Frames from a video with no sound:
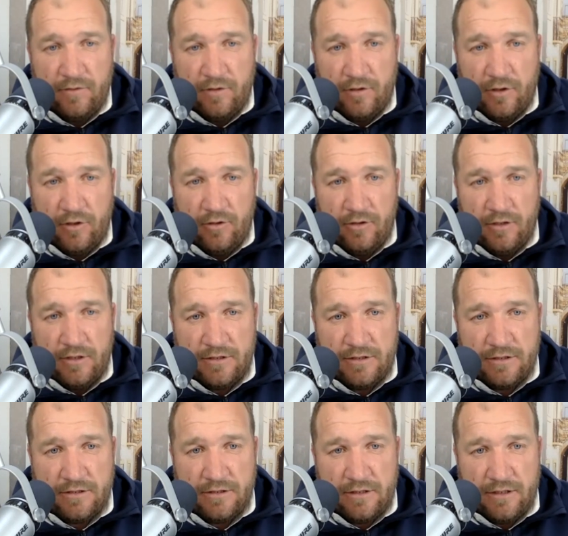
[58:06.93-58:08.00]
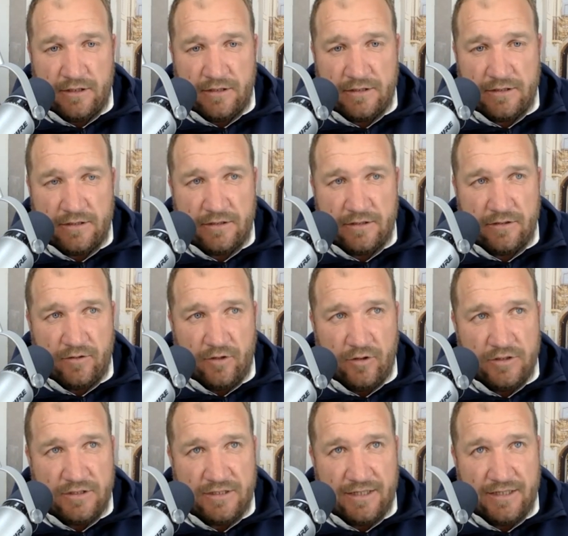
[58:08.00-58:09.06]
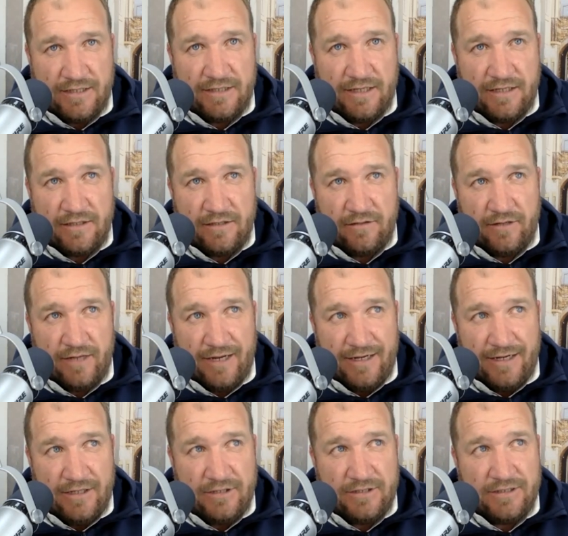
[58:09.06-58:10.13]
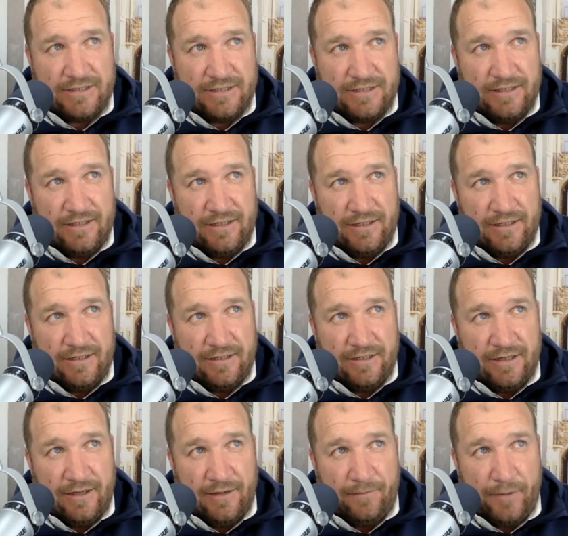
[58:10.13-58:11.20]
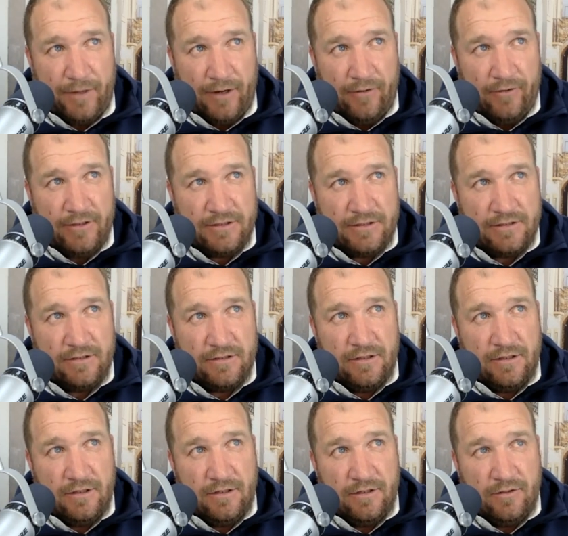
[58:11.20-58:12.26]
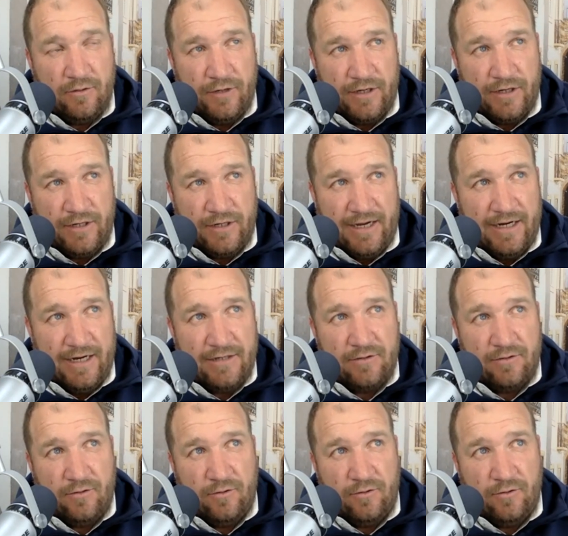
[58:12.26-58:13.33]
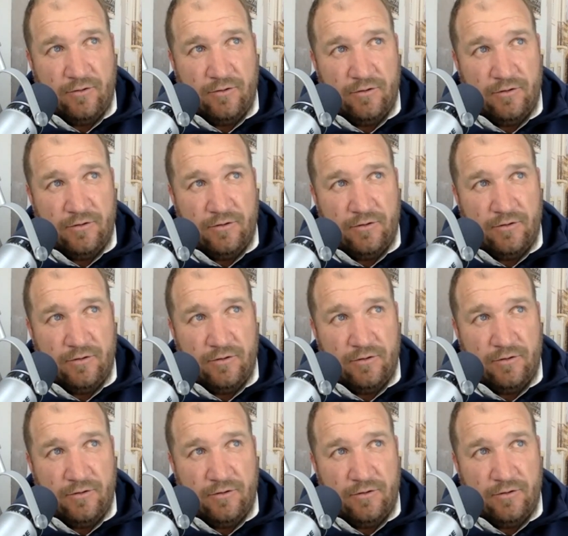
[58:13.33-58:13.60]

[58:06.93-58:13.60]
You know, it's it's those things that they need to see in a parent or in a dad or